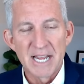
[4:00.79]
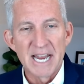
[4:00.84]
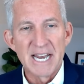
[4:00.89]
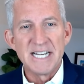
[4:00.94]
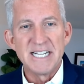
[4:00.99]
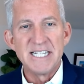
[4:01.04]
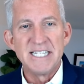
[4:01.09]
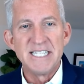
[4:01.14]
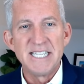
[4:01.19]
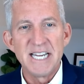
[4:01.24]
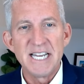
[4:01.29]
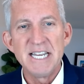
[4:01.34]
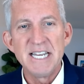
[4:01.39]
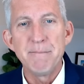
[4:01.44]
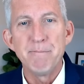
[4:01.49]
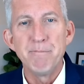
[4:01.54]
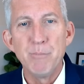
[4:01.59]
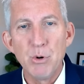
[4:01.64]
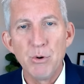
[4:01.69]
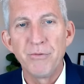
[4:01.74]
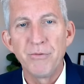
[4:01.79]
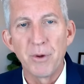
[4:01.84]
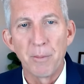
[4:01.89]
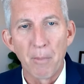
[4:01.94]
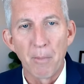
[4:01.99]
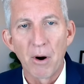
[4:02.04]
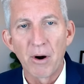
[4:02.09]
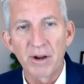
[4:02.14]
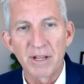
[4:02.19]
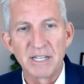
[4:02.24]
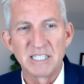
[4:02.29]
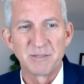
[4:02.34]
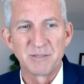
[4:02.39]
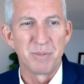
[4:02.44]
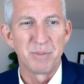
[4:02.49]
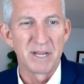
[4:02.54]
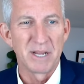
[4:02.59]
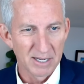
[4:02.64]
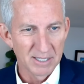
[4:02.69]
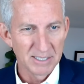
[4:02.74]
and it didn't move the markets
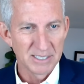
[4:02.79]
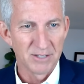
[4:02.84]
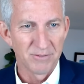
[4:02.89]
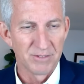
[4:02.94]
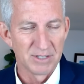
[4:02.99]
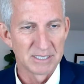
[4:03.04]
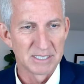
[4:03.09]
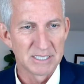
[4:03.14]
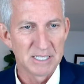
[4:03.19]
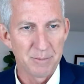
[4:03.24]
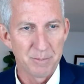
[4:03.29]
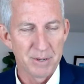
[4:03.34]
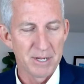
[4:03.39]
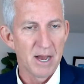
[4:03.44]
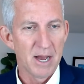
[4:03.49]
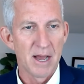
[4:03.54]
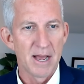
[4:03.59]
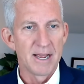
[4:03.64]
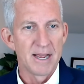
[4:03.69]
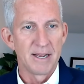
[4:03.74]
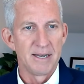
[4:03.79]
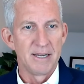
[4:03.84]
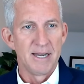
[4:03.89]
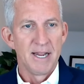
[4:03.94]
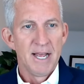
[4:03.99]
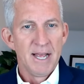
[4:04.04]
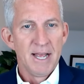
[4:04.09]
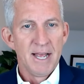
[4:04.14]
because of the CPI.